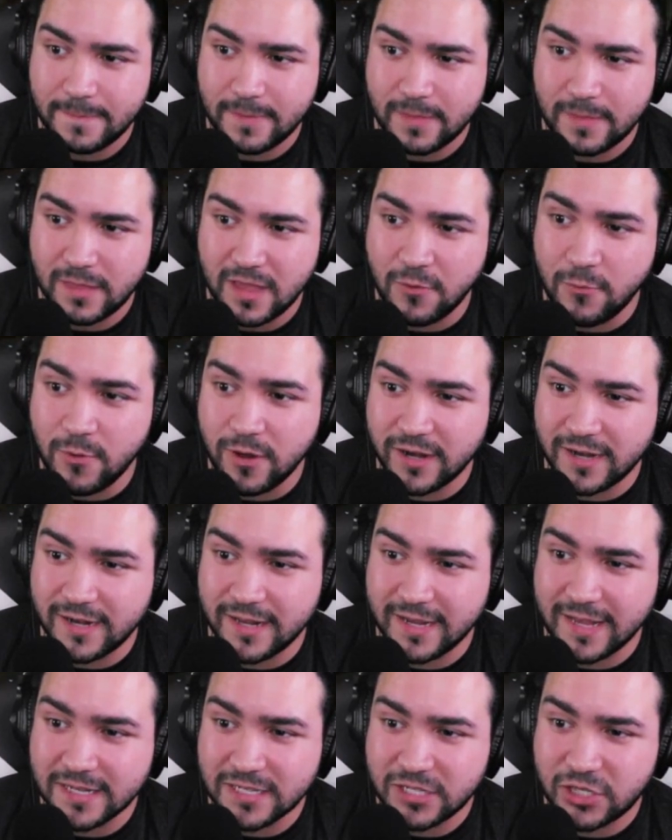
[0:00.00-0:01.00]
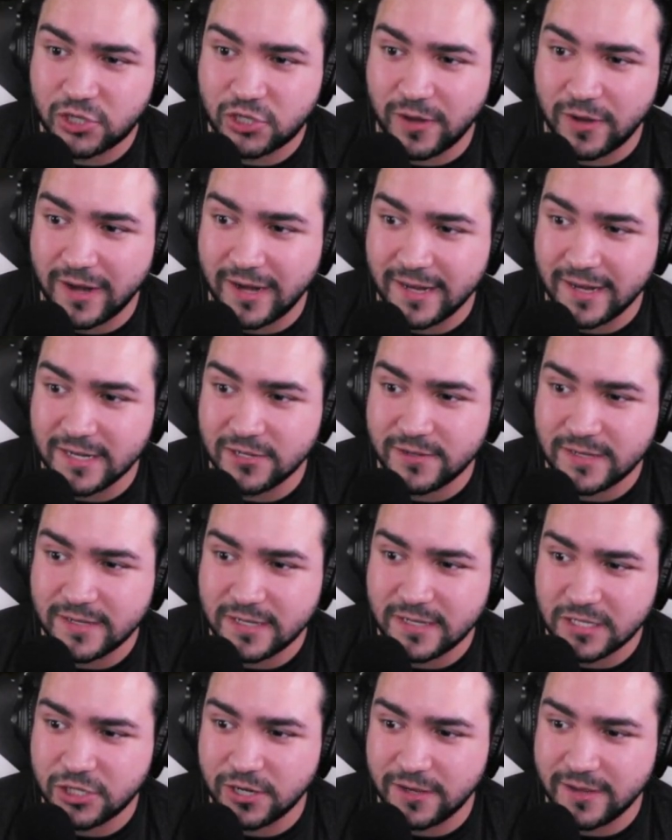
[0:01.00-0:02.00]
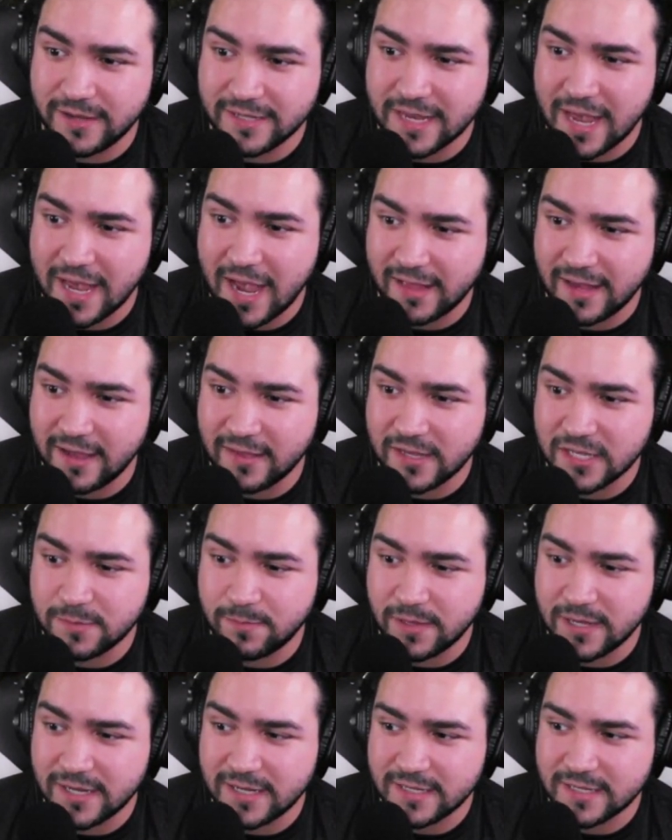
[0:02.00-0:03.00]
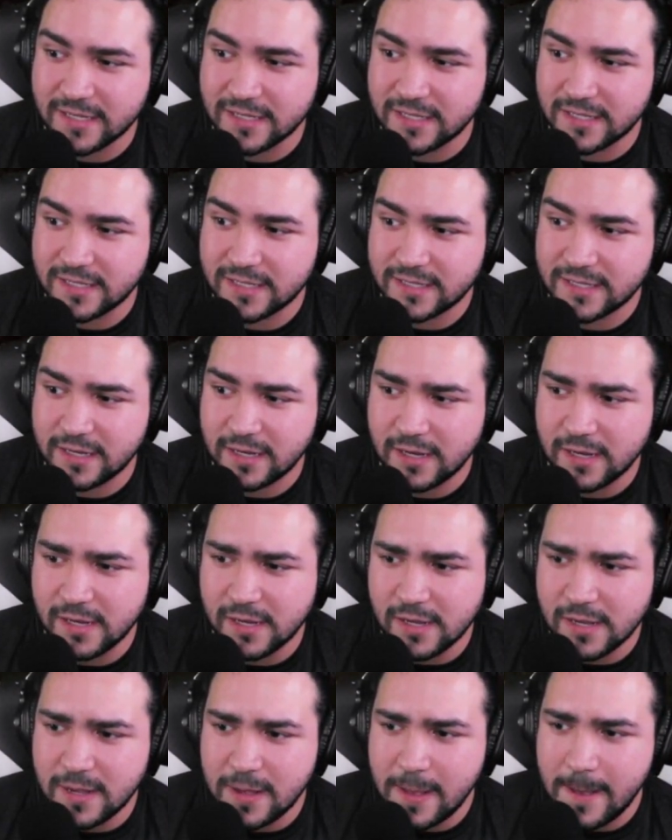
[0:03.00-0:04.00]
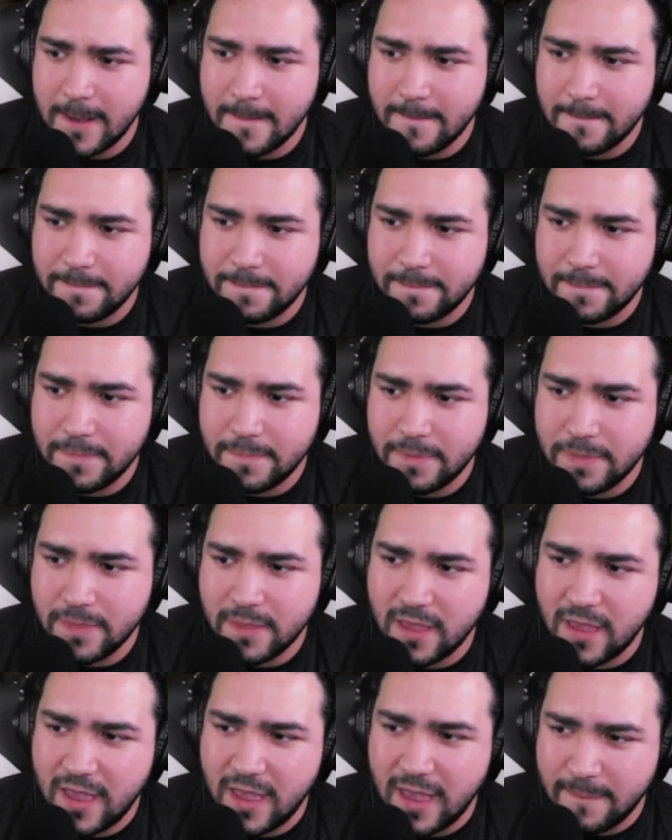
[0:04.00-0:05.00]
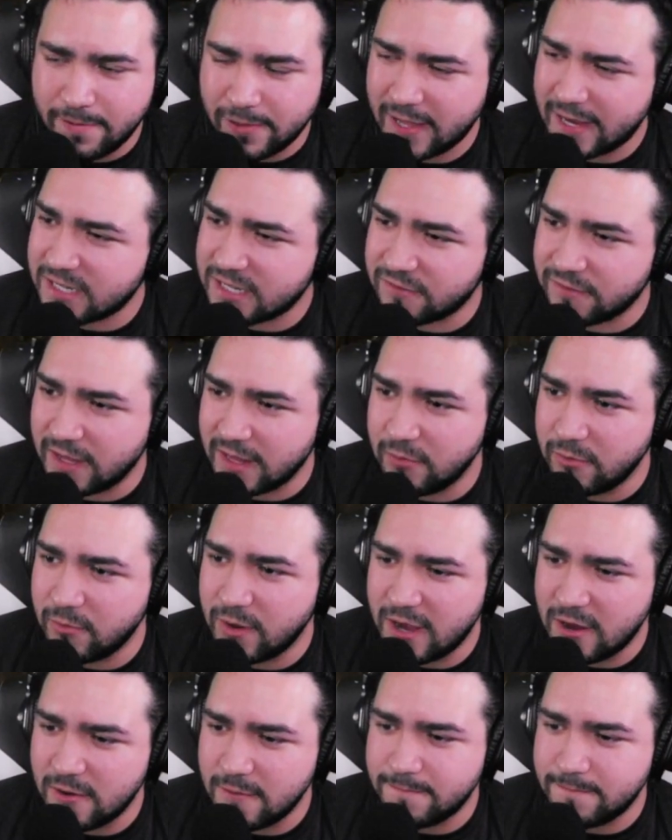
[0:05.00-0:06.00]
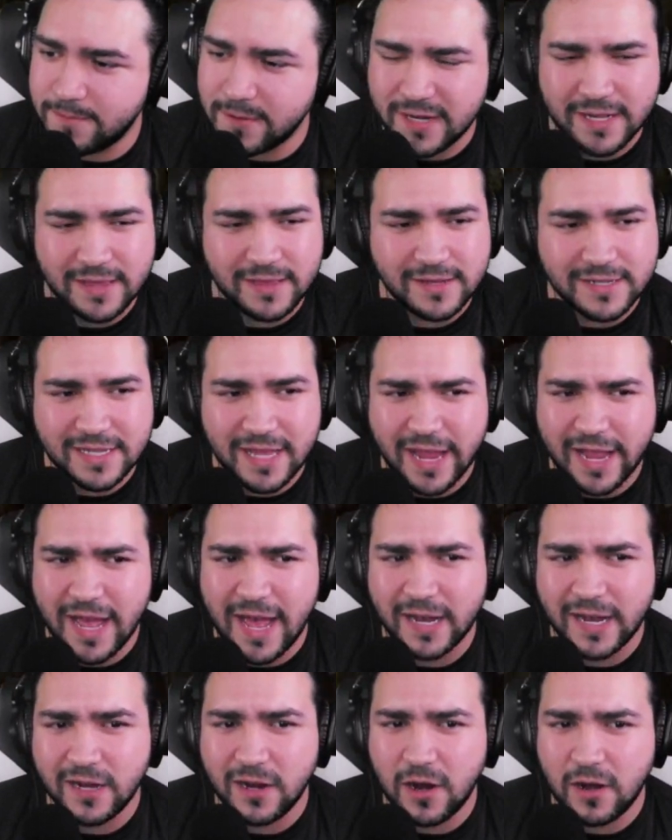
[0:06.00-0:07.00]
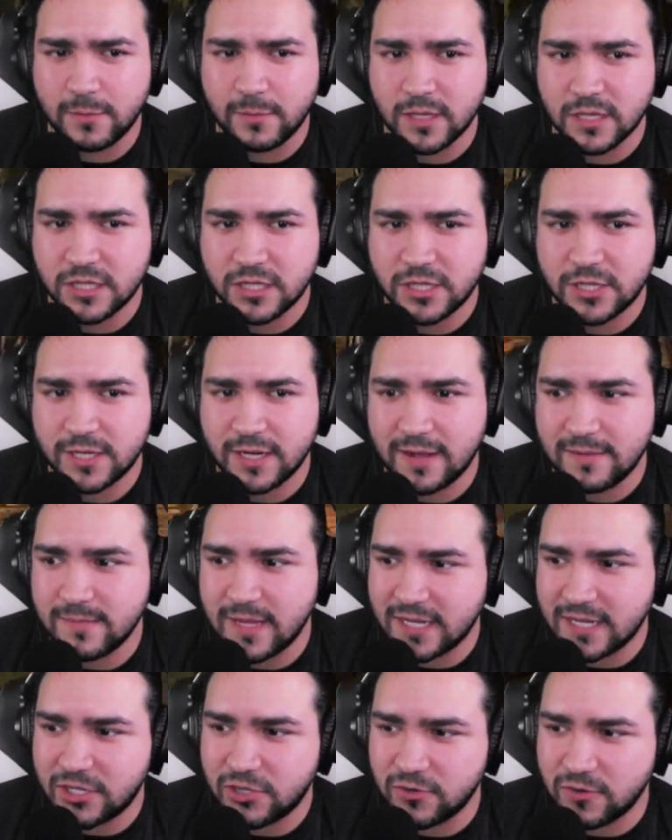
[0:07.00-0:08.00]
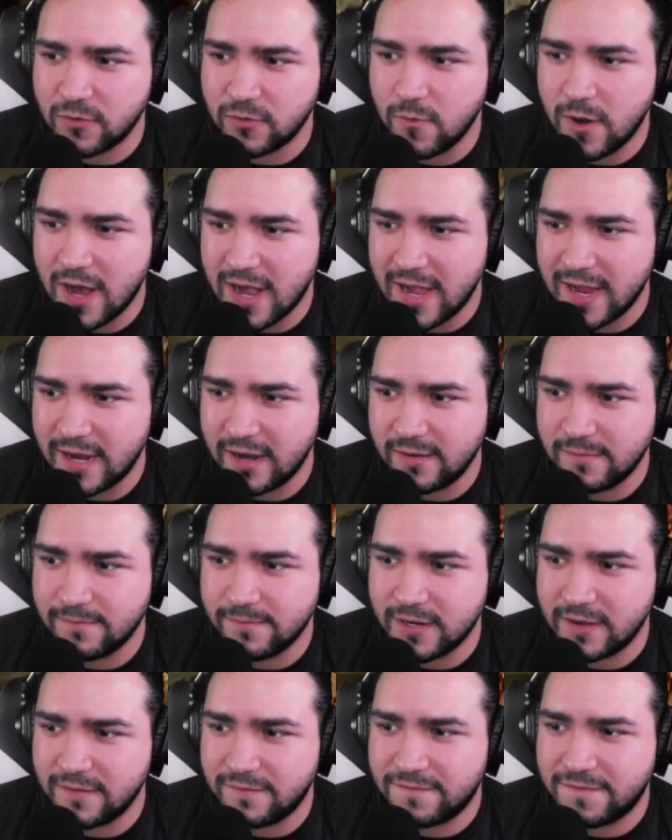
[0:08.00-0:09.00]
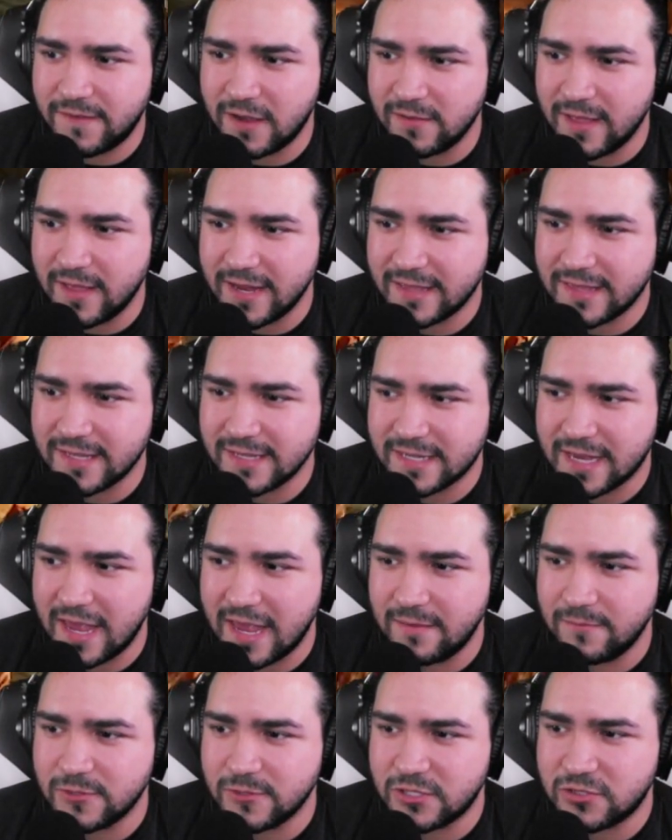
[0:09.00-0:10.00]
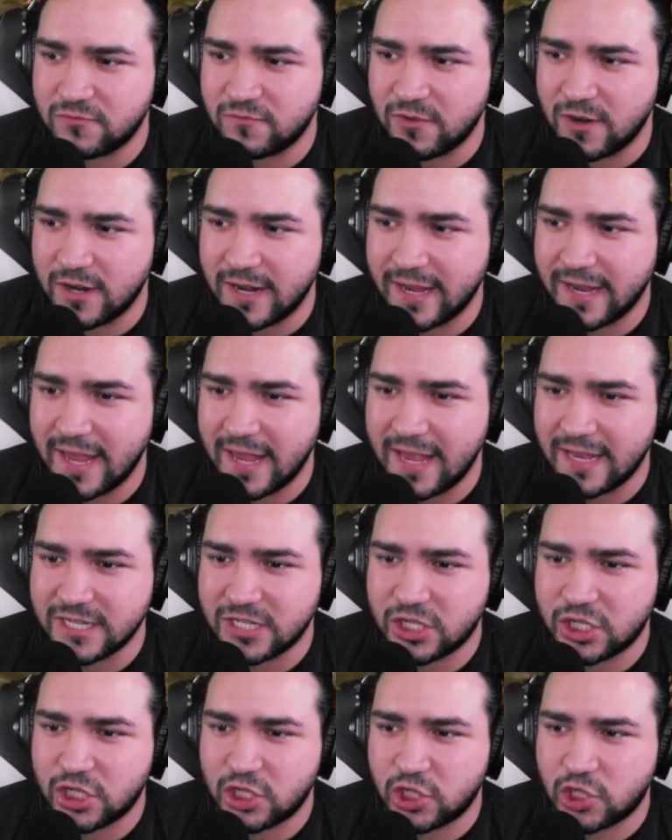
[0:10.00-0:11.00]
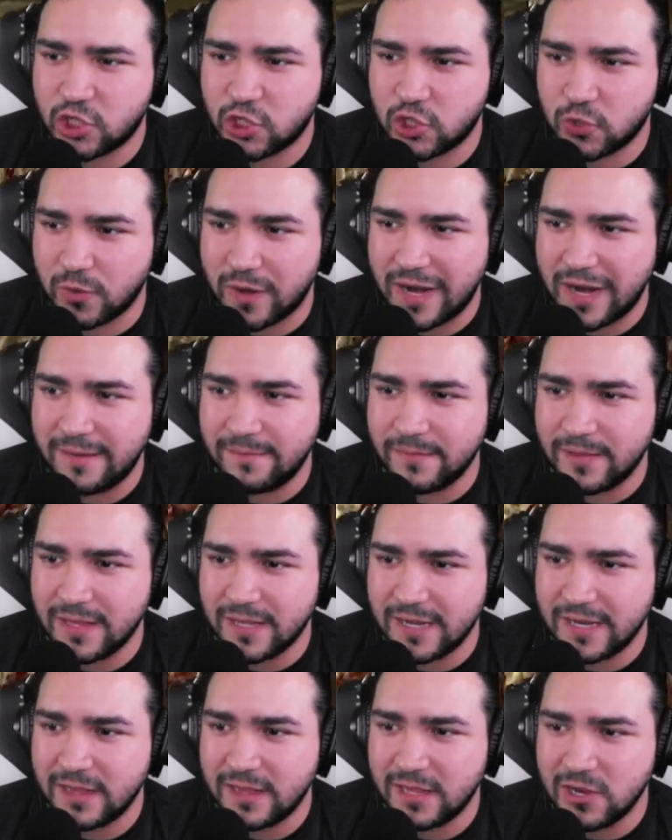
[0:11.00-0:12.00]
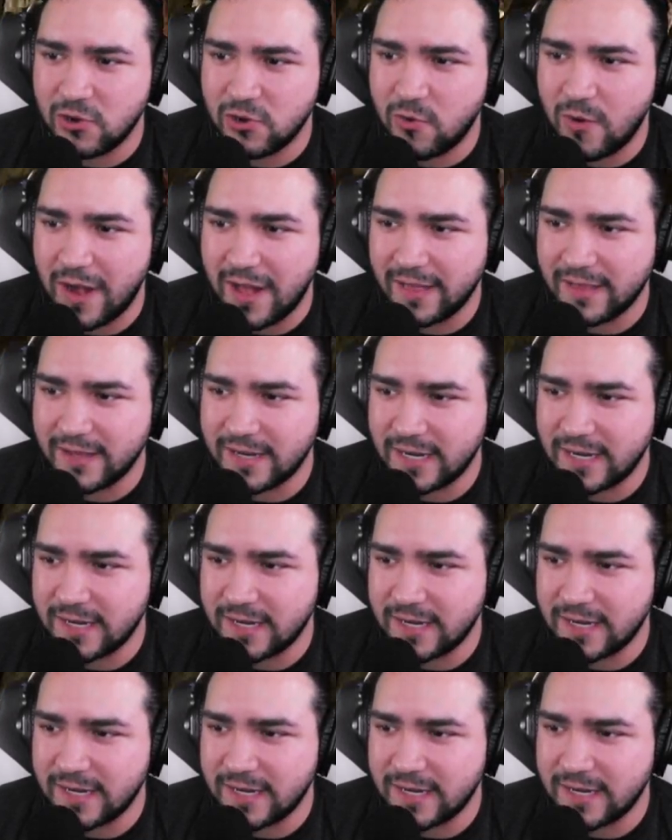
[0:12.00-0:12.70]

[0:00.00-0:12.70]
I wanted to get straight into it and show you exactly how this plays, because it plays really well, but it looks like hot garbage. I'm not sure why, but it felt like this game was running extremely low quality.